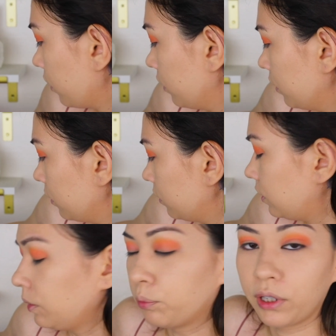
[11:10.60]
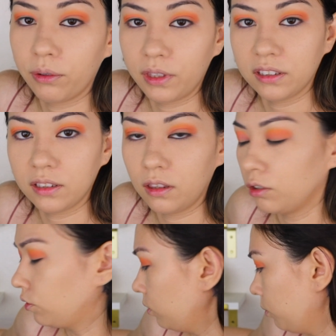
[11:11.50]
the deep brown that's in the
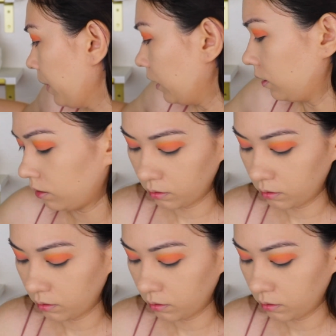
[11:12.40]
Zulu palette.